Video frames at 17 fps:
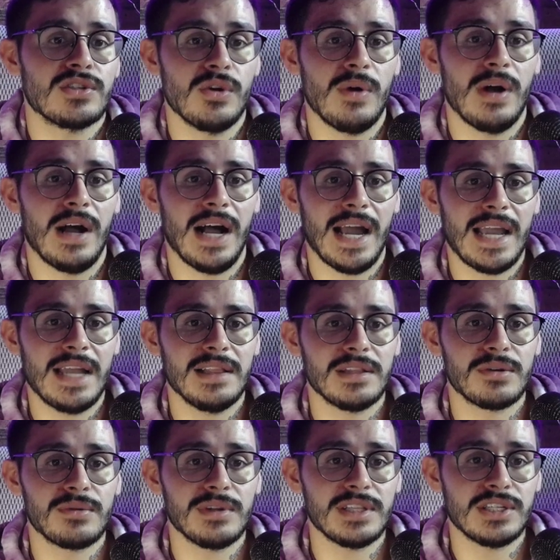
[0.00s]
So I
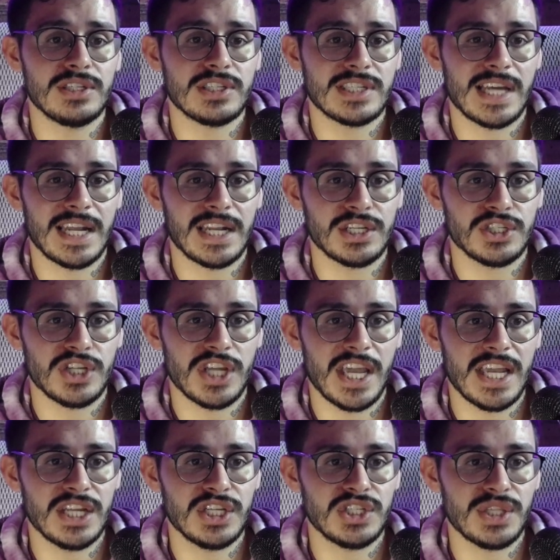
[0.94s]
literally just had to
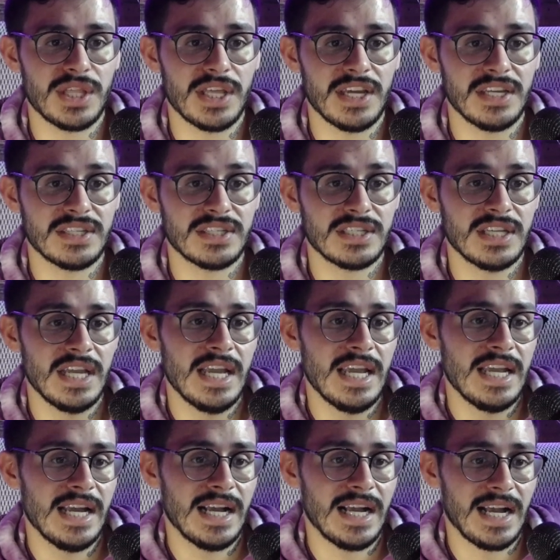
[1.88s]
change this.
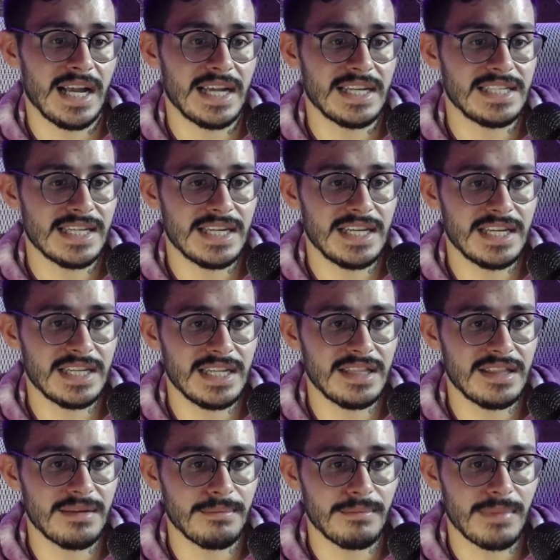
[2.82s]
I didn't
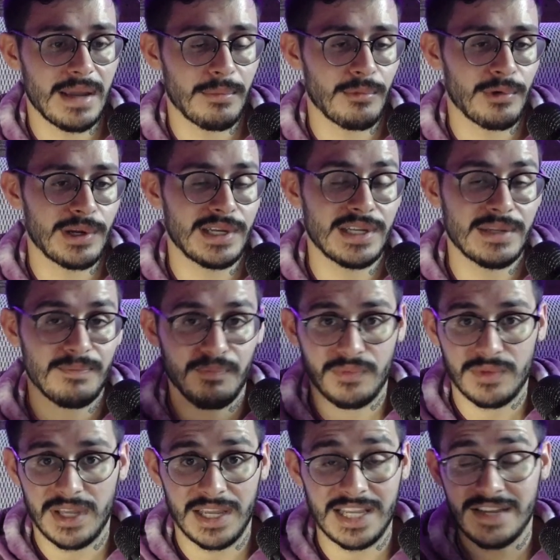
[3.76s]
need the memory
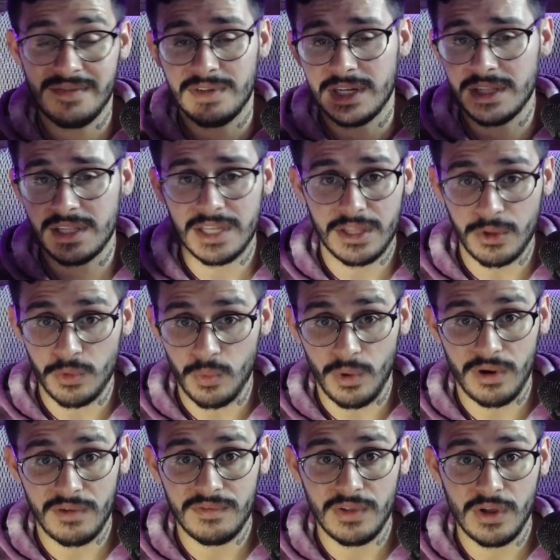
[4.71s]
even in the other
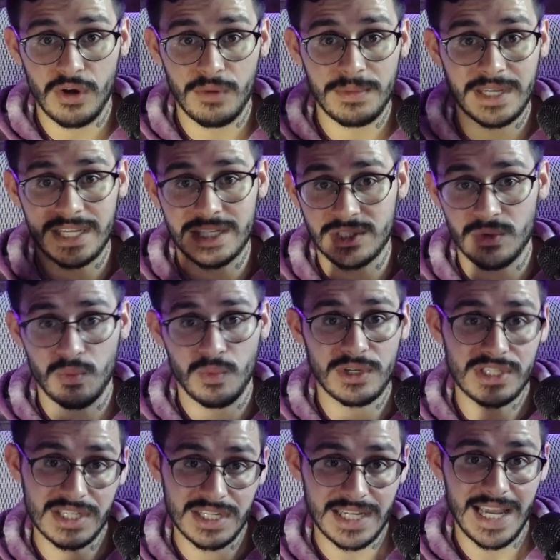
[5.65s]
workflow because it
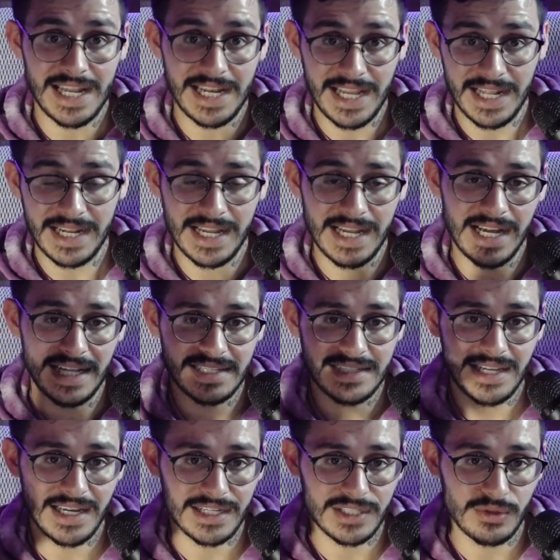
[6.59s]
wasn't gaining any
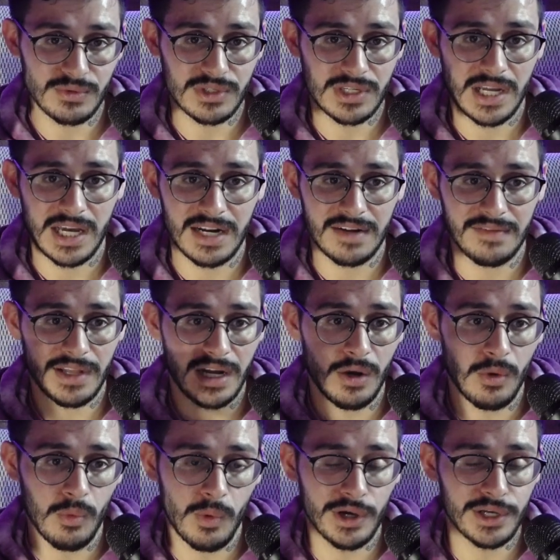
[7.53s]
context. It was kind of
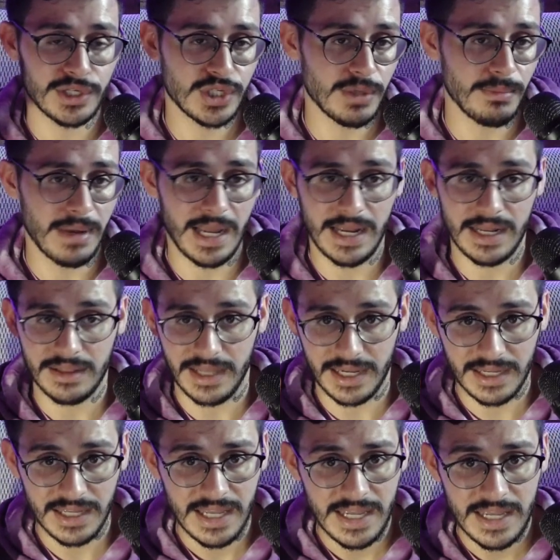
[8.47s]
like a one shebang,
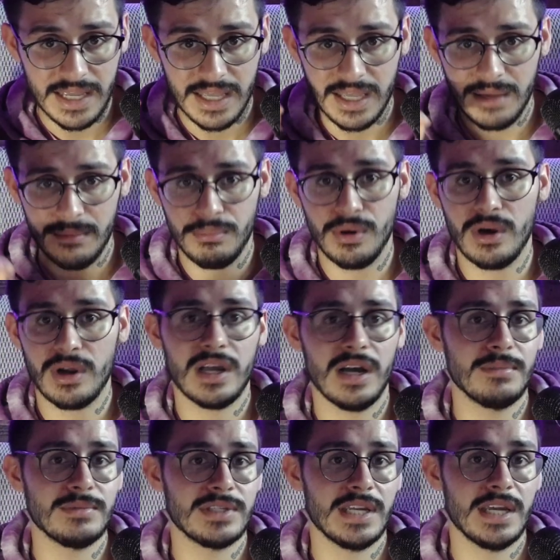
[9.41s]
like input
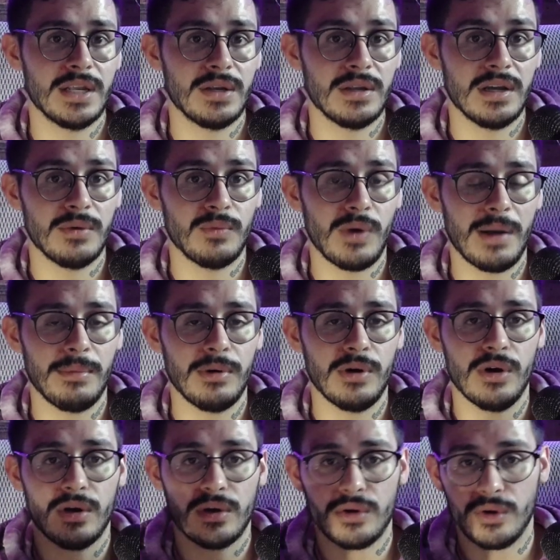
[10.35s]
comes in,
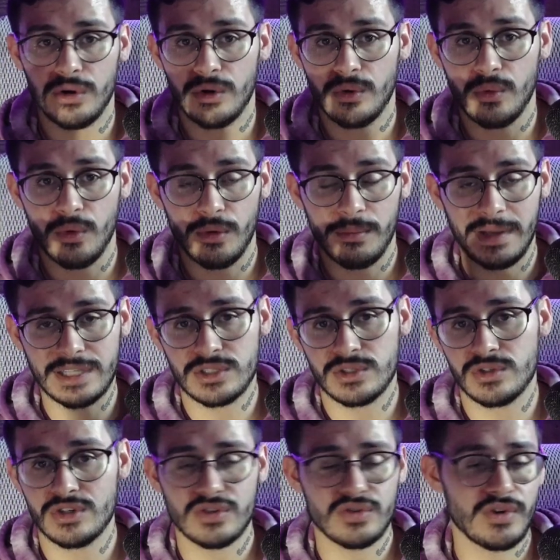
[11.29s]
webhook or
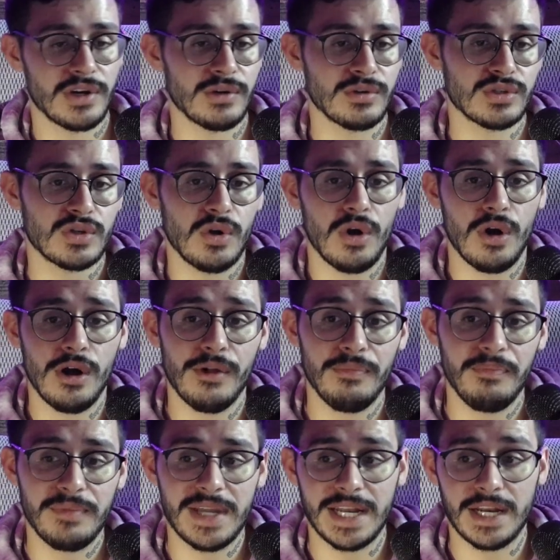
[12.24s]
messenger triggers
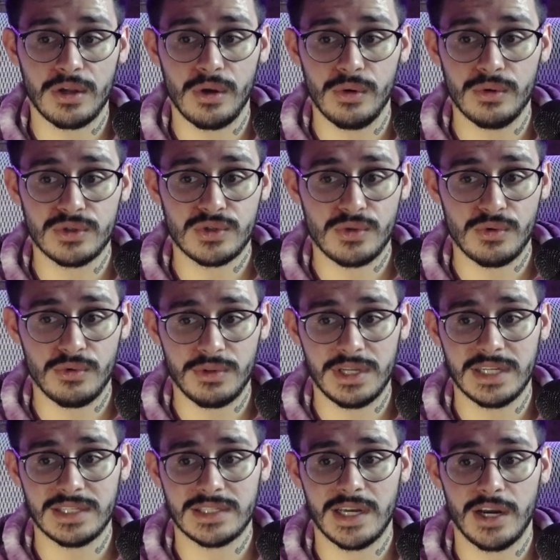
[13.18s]
called, and it goes through
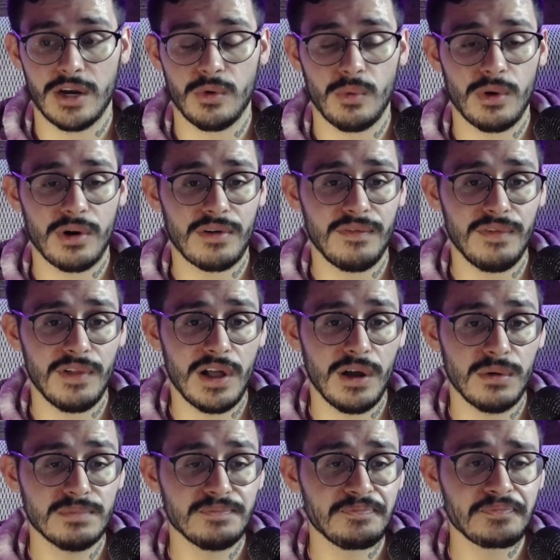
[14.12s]
the entire
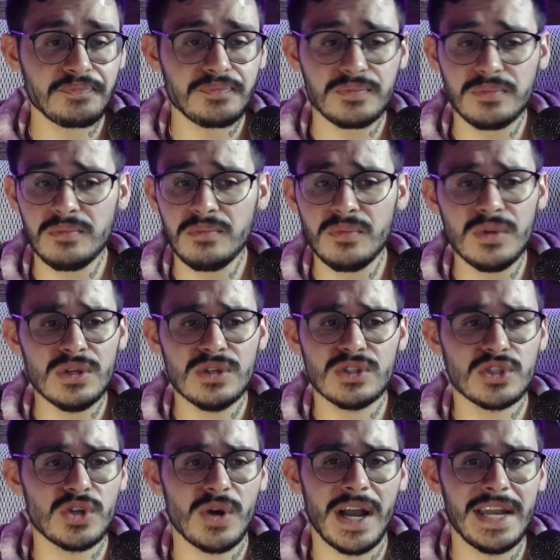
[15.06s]
workflow.
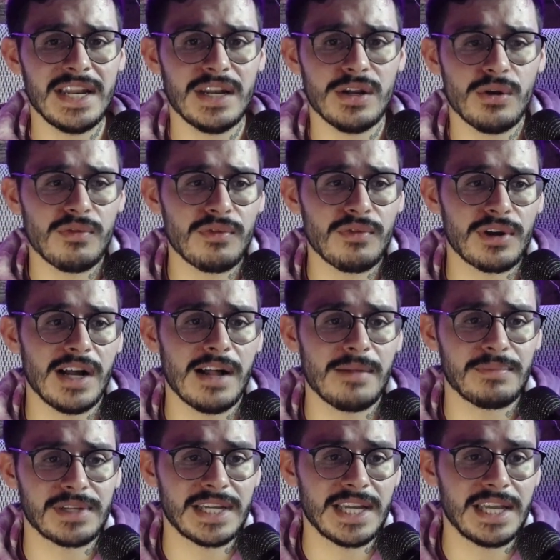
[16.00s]
So I didn't
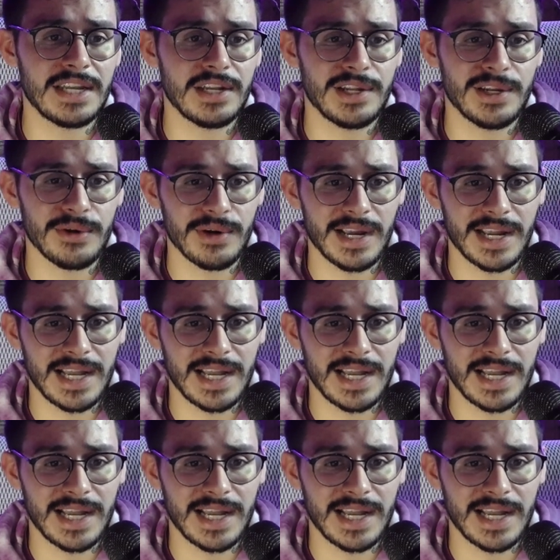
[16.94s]
overcomplicate it here.